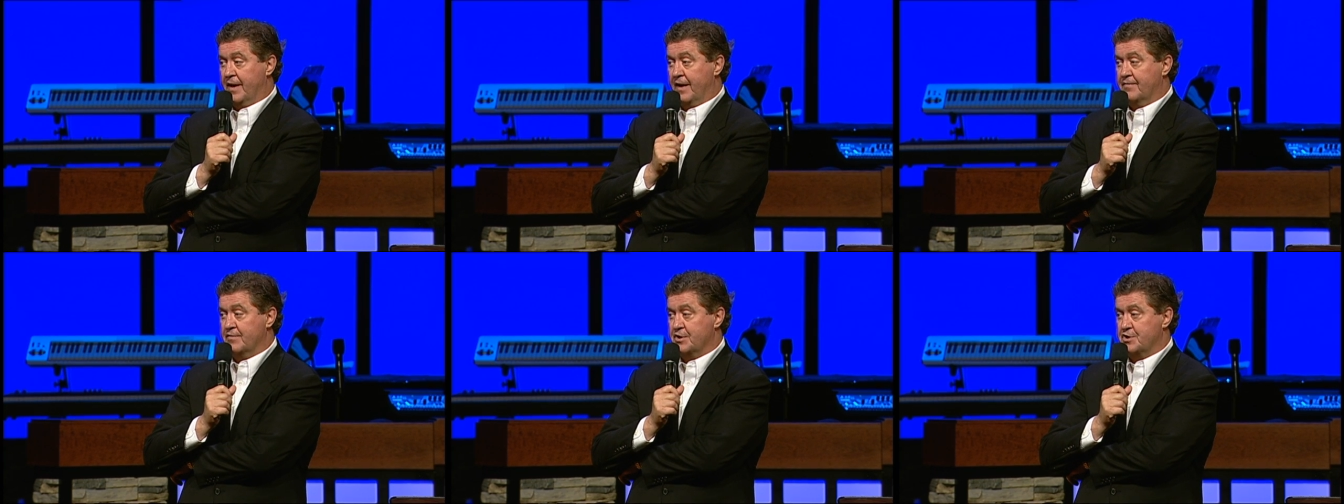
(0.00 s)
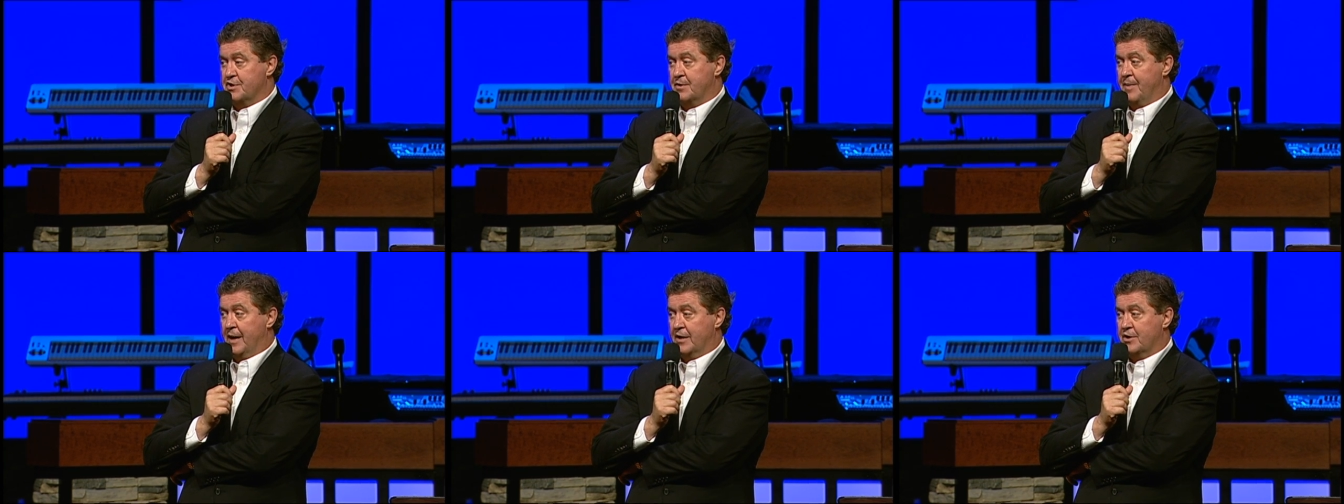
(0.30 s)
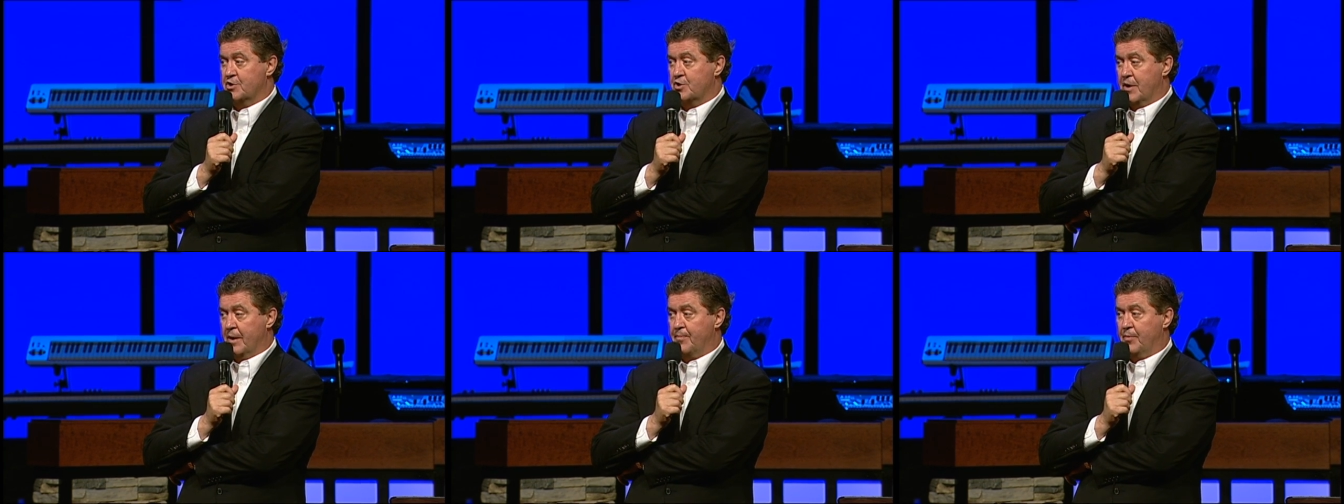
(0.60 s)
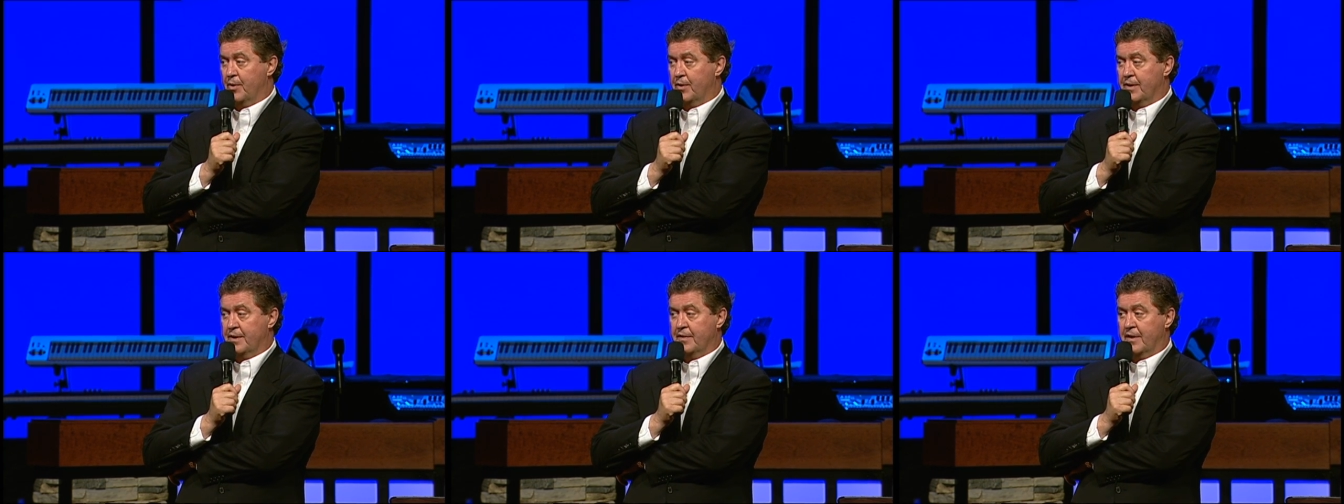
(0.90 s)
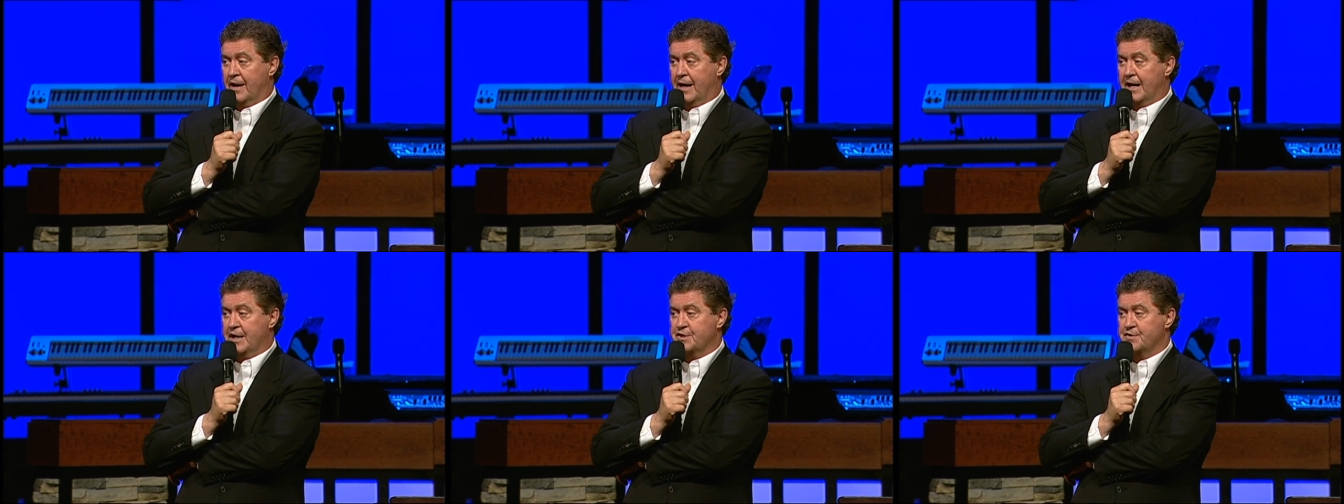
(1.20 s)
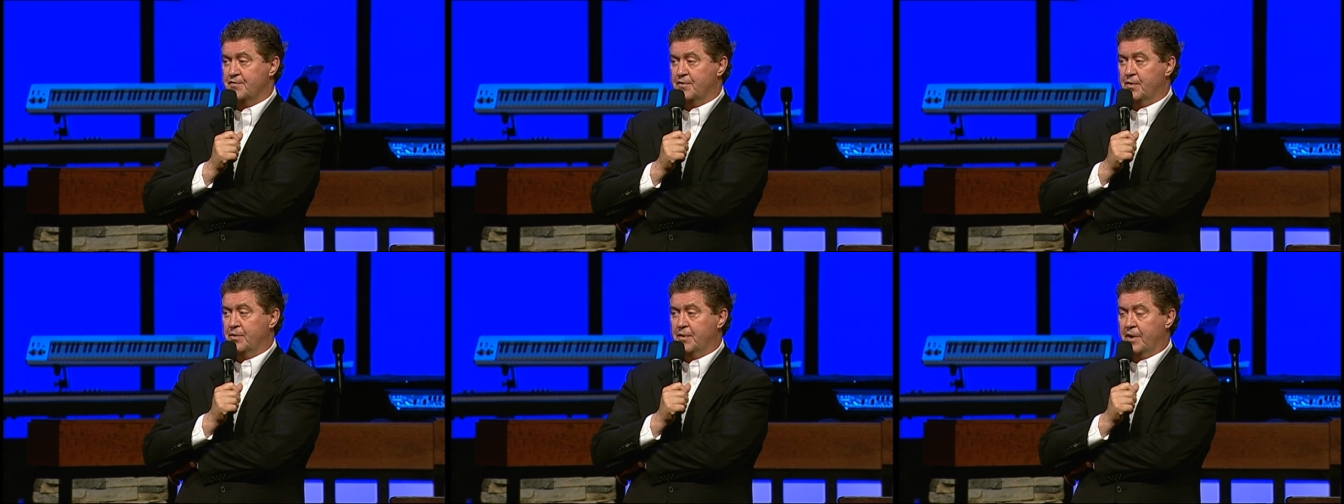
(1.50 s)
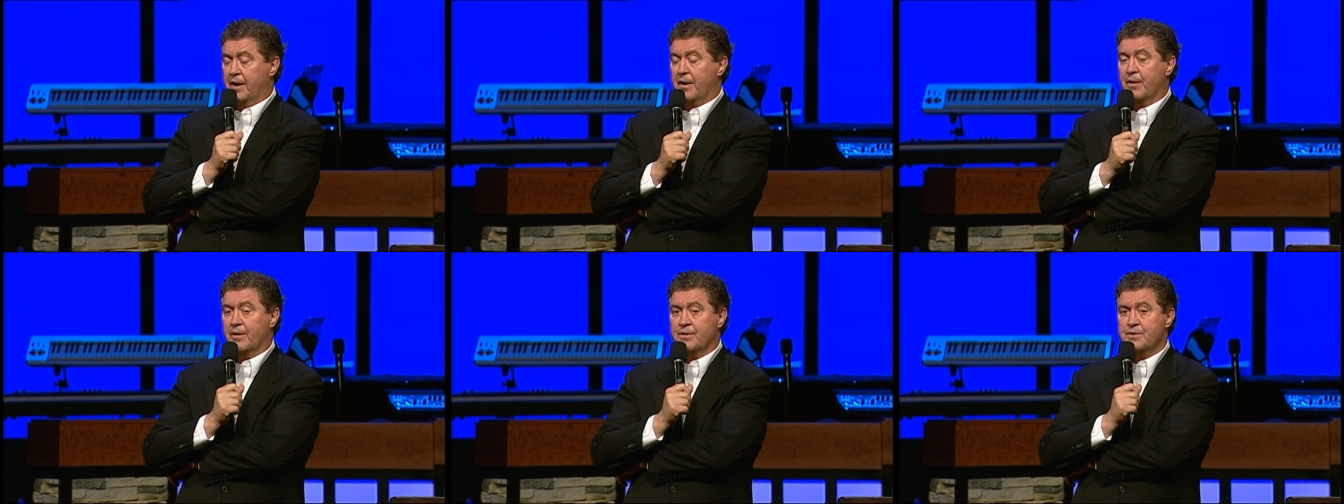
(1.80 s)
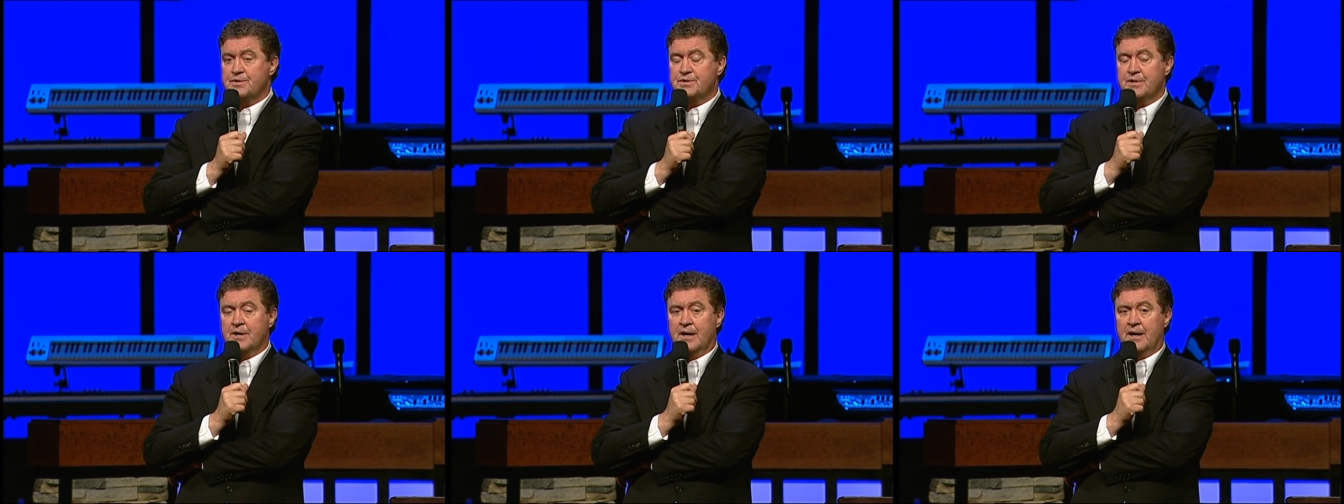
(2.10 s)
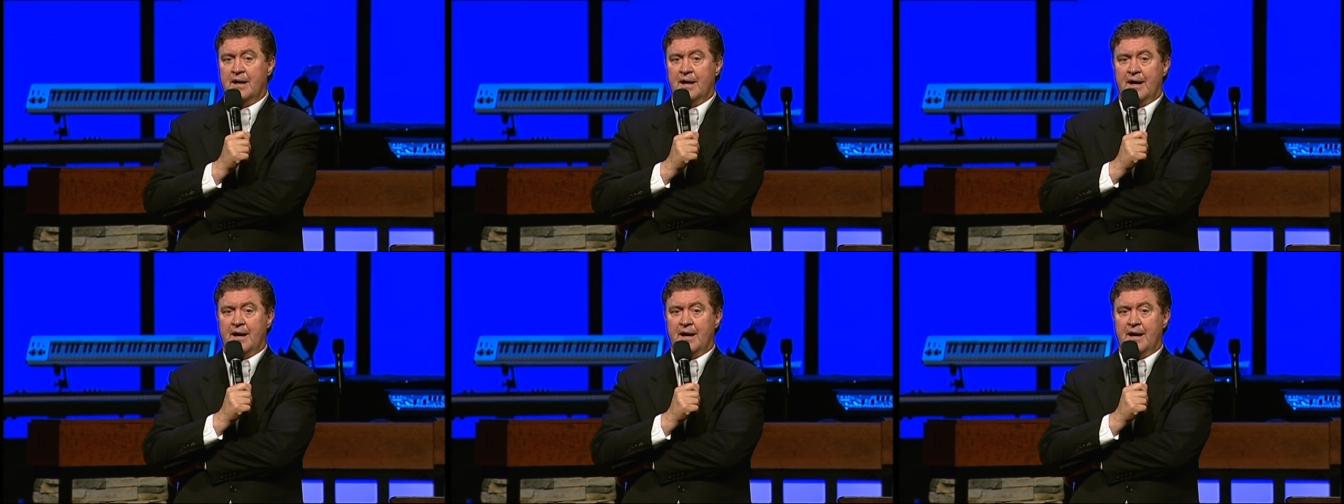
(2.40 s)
They've just about tripled in the last few years.